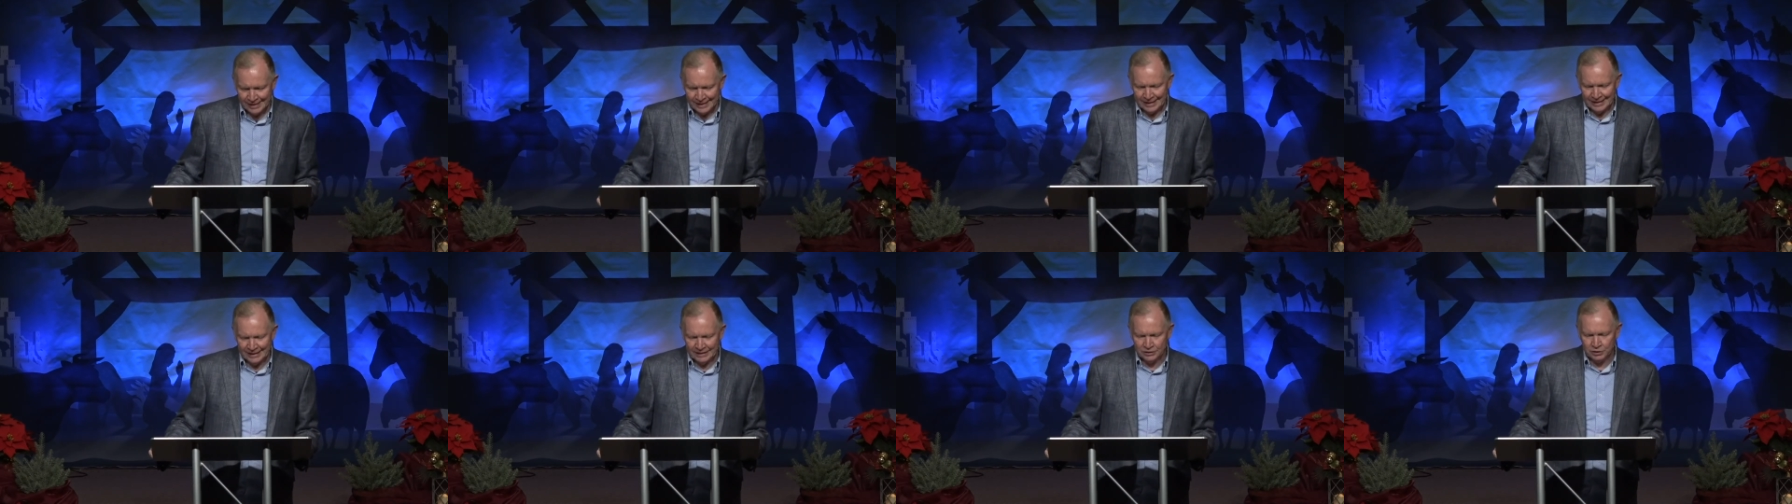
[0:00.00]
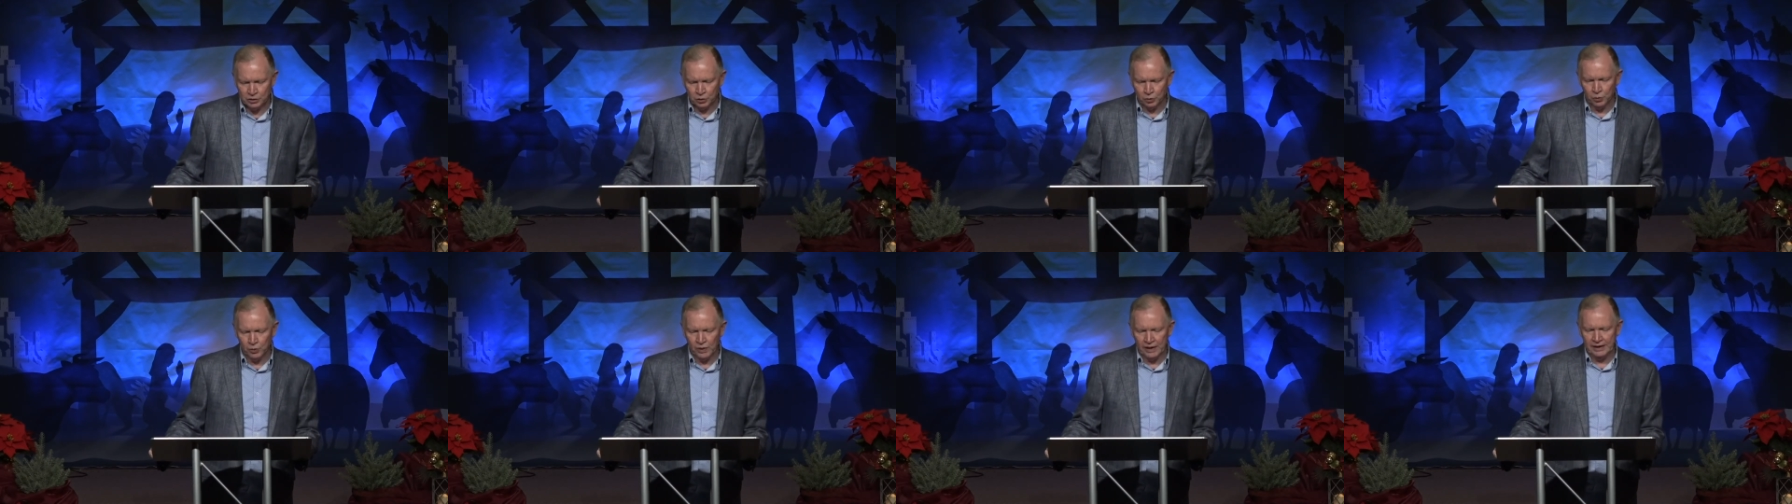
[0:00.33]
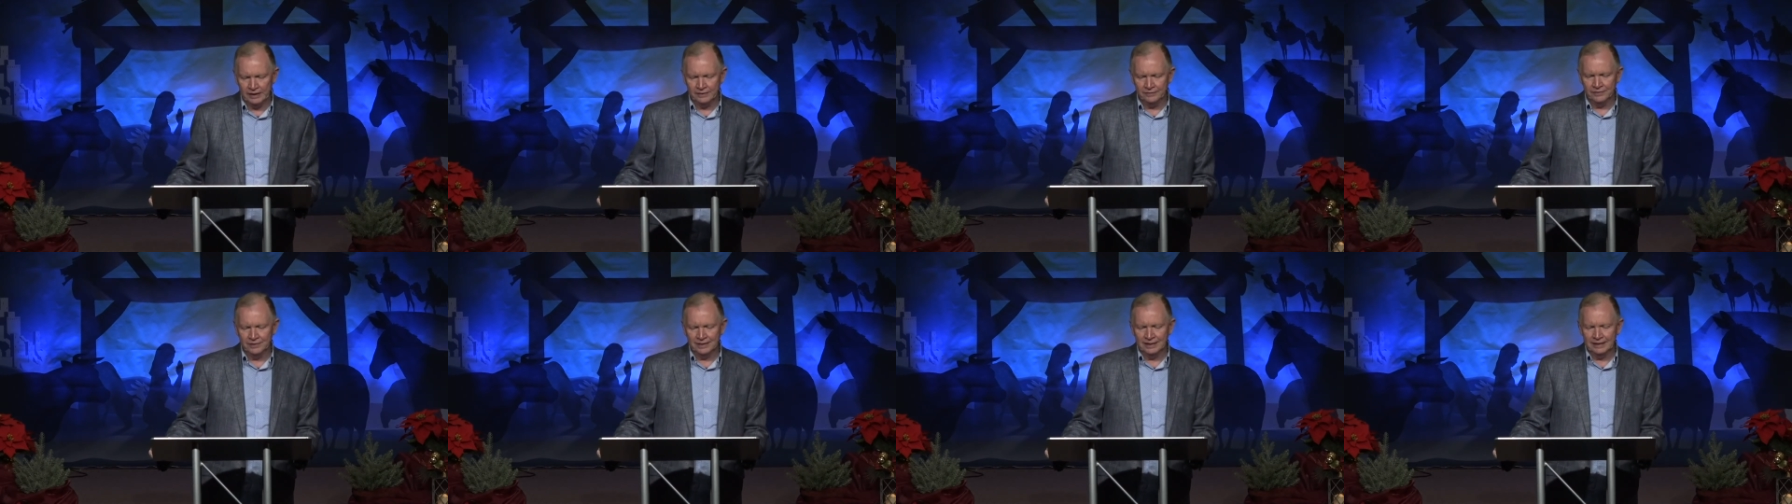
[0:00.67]
is a Way
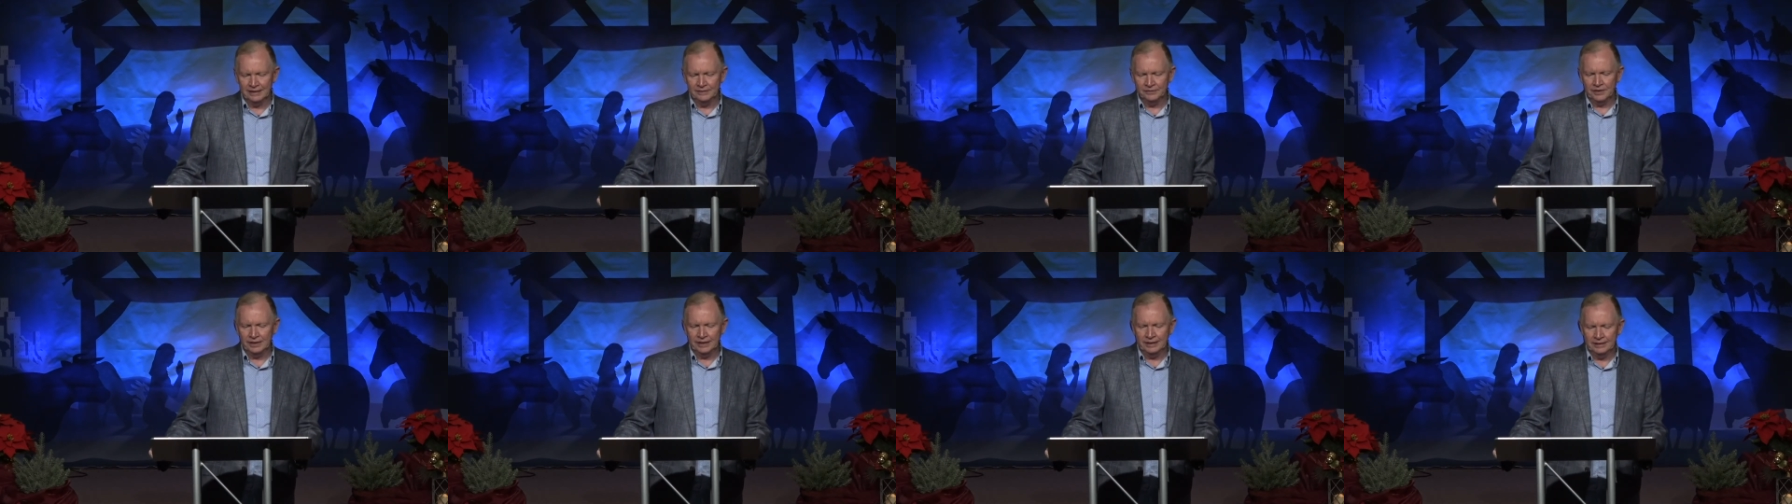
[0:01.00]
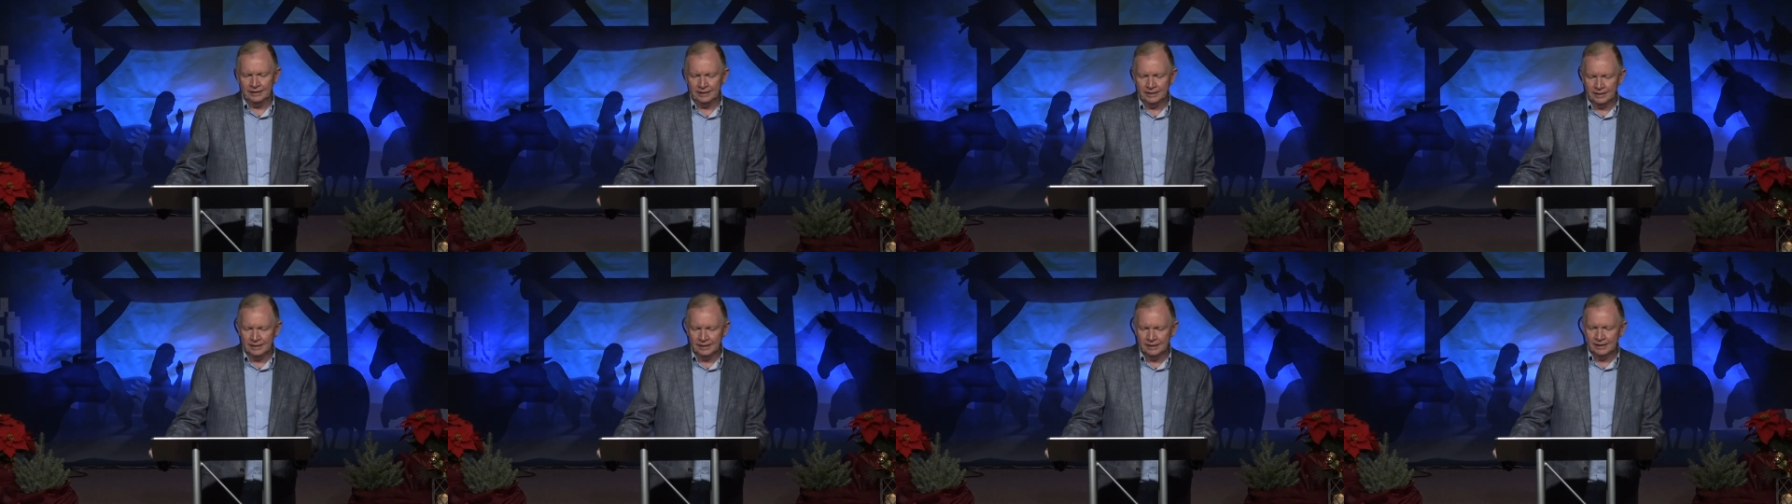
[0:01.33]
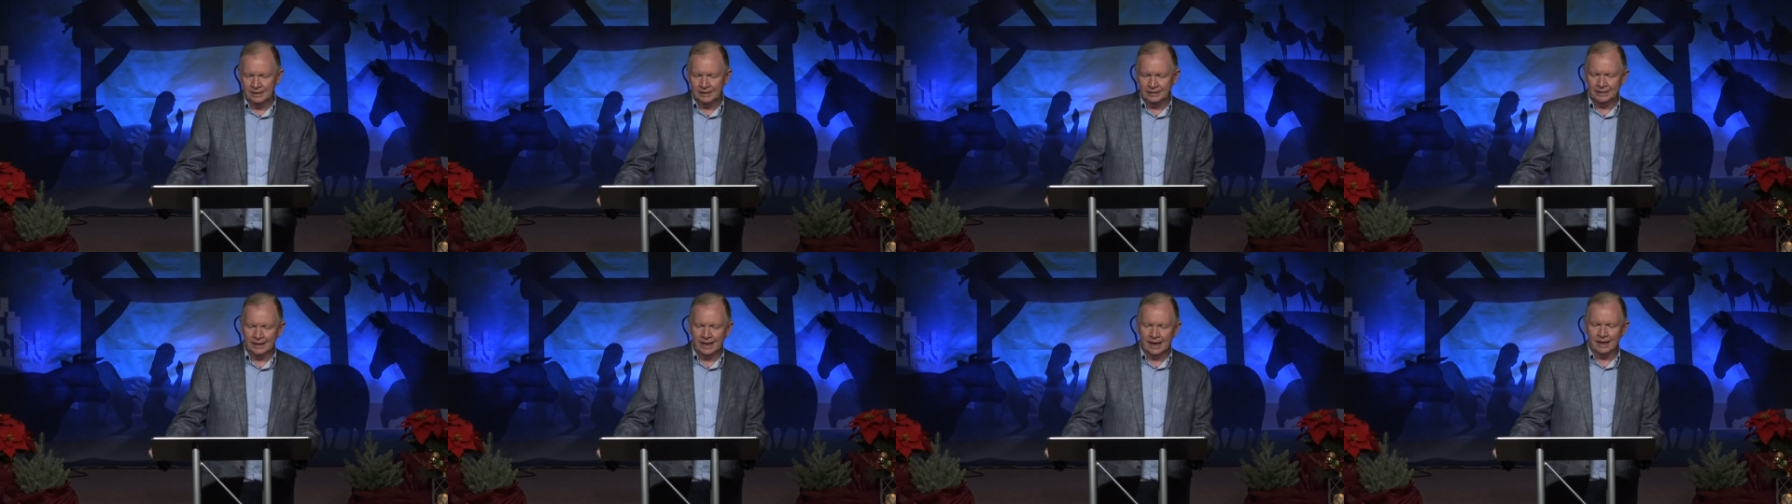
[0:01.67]
of Living,
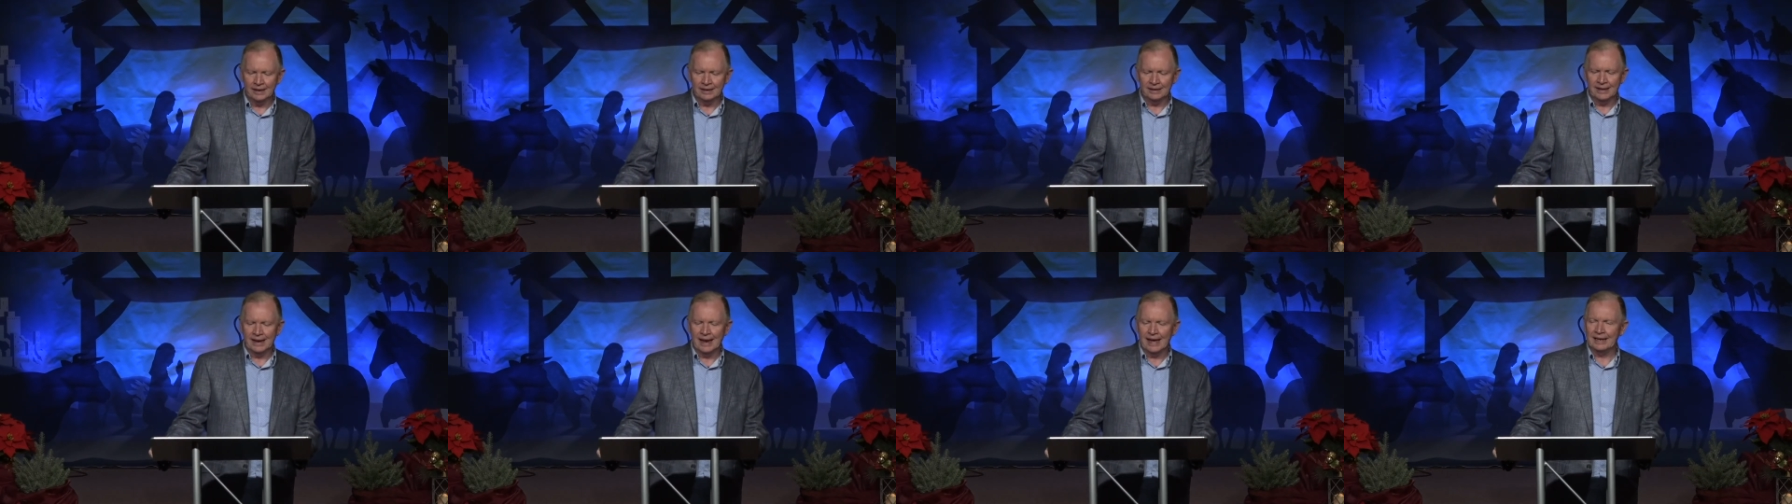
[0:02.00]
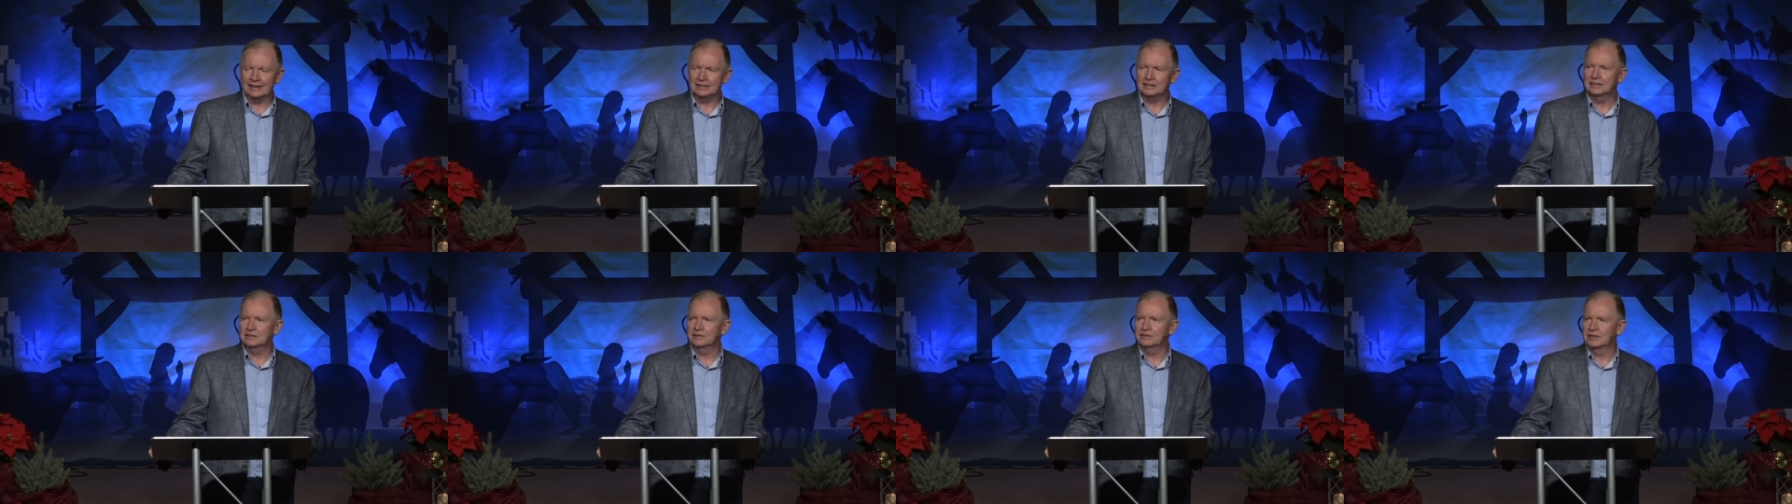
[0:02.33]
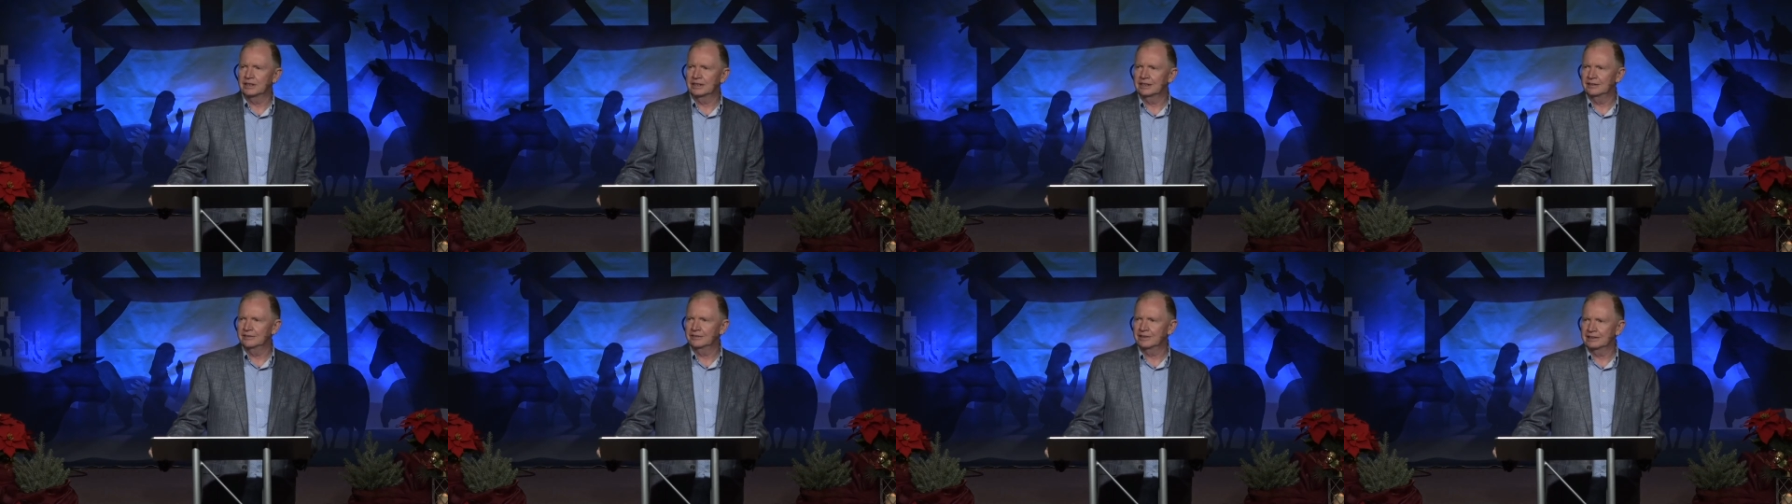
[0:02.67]
Not an Act of
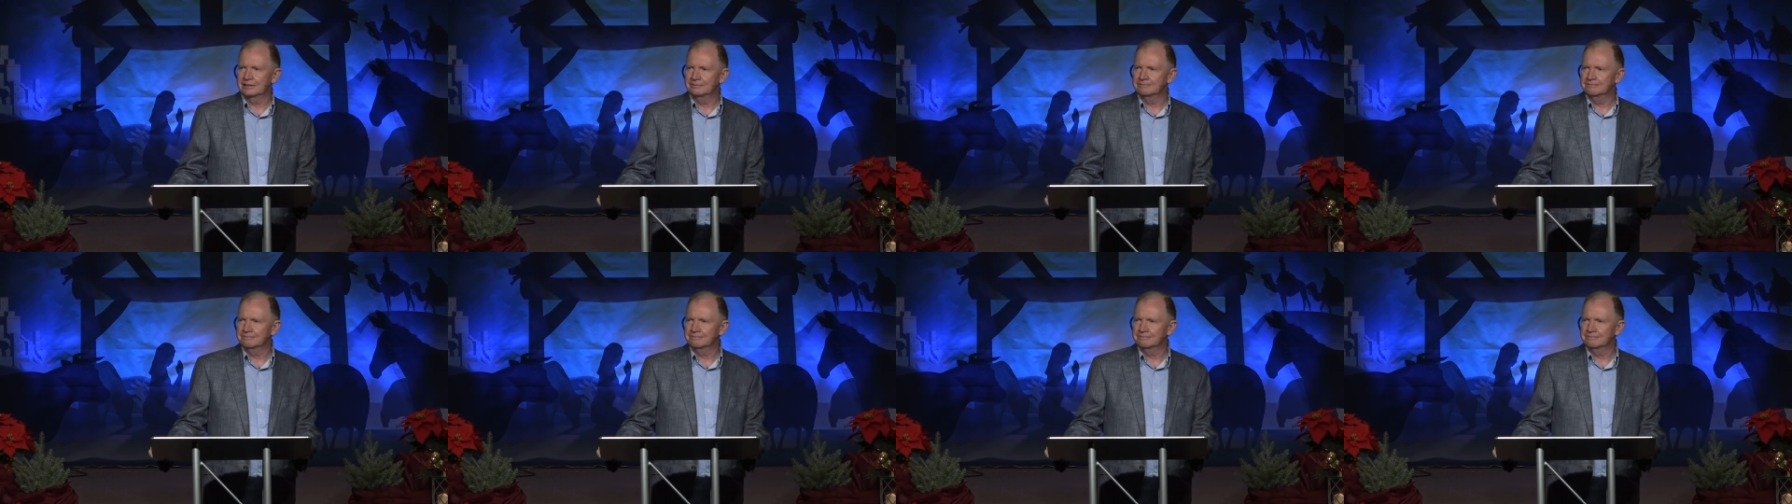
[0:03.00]
Giving.